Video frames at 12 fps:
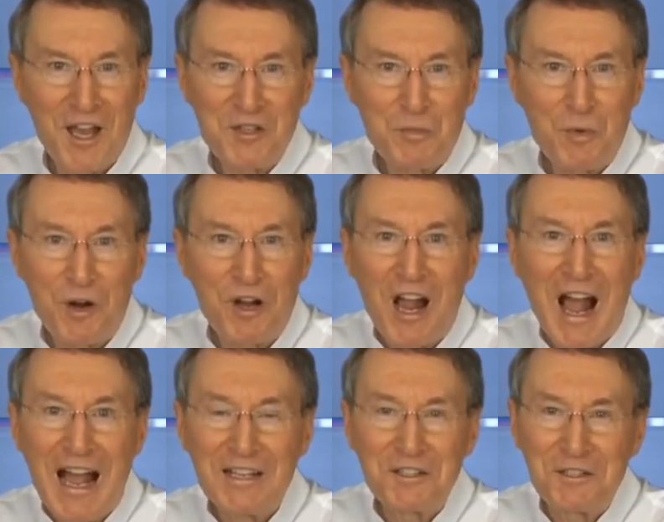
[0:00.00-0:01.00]
has more
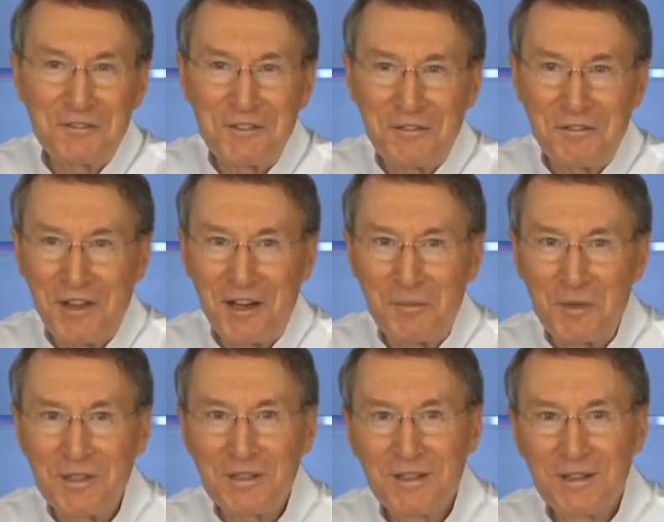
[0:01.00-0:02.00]
cognitive
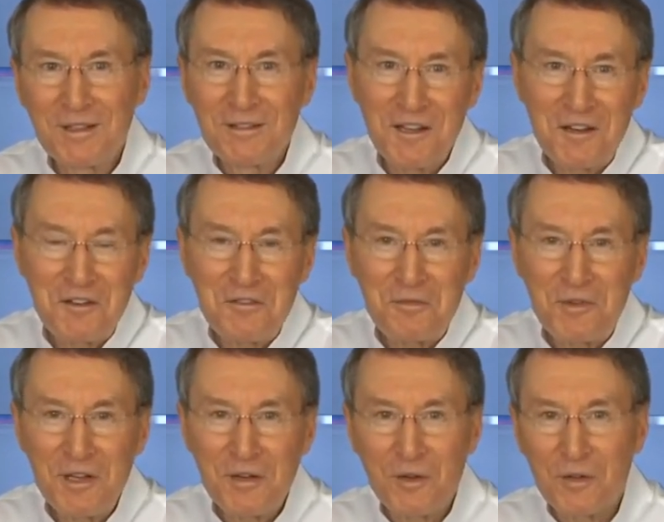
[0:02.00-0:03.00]
development than a
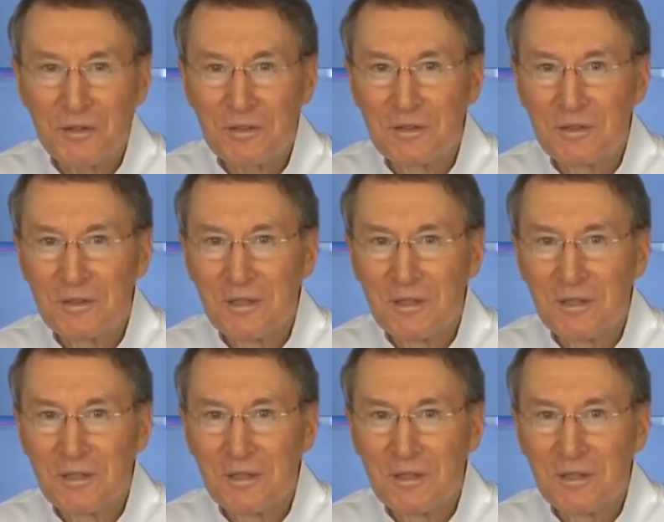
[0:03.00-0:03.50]
three year old.